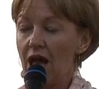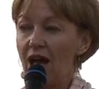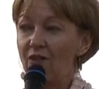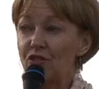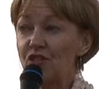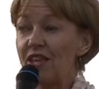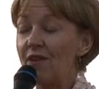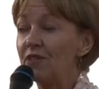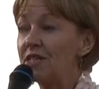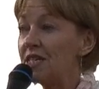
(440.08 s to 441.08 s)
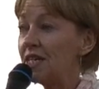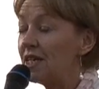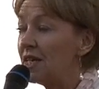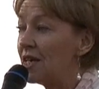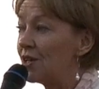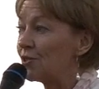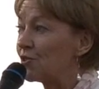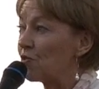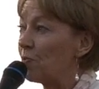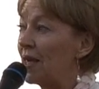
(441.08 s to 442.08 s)
after 17
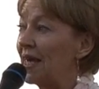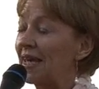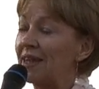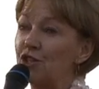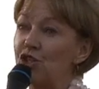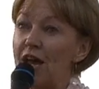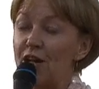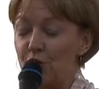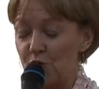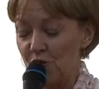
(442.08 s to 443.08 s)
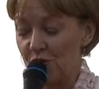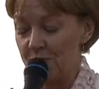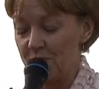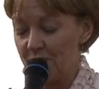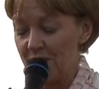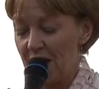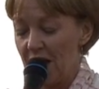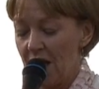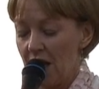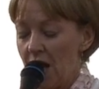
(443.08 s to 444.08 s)
years of being in the shadows,
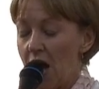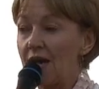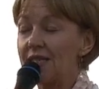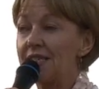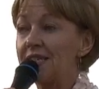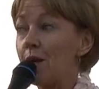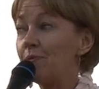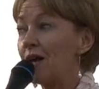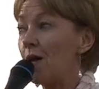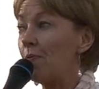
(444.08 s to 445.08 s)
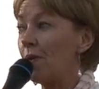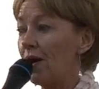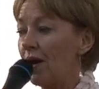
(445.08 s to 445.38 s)
I stepped up,